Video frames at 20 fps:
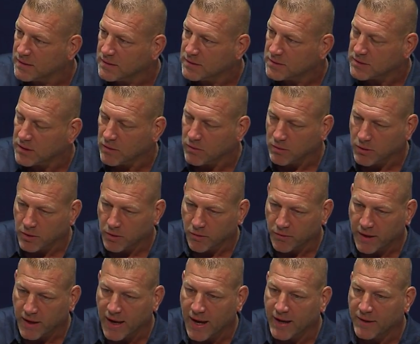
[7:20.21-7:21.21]
So, you know,
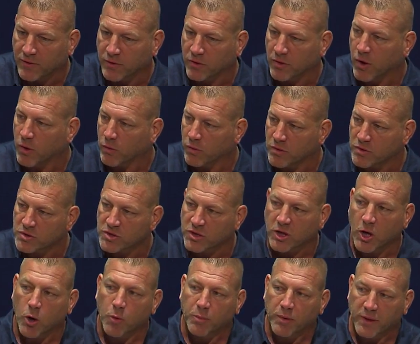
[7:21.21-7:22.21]
they had to know the
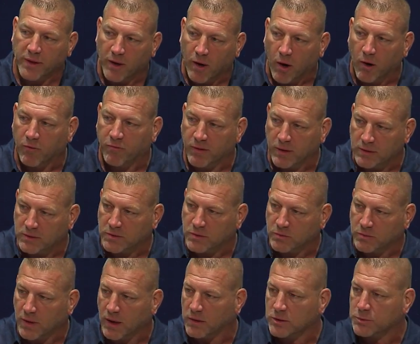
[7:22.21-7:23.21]
scope of the offense
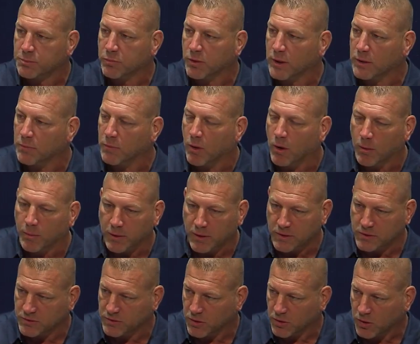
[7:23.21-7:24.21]
throughout spring ball
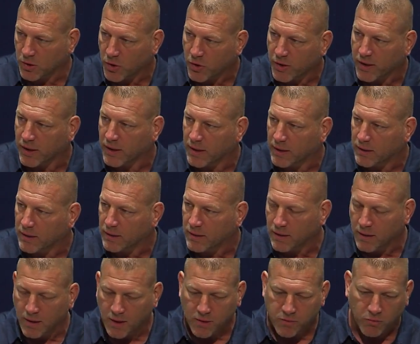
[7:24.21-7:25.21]
because they're learning it,
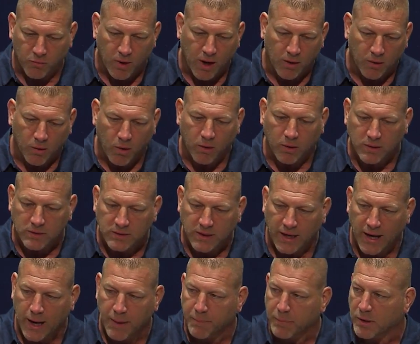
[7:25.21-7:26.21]
throughout August
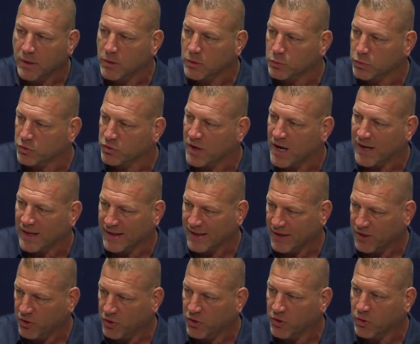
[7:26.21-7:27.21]
camp because we're trying to
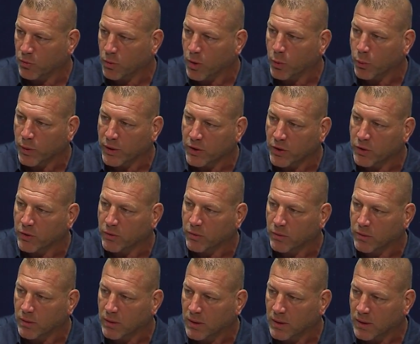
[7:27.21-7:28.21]
get good at what we
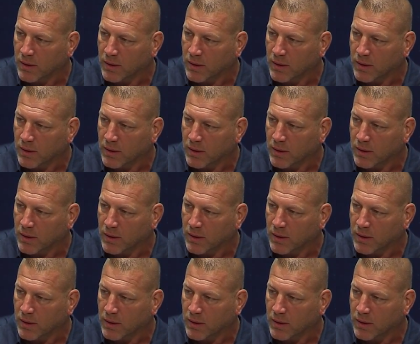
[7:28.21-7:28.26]
do.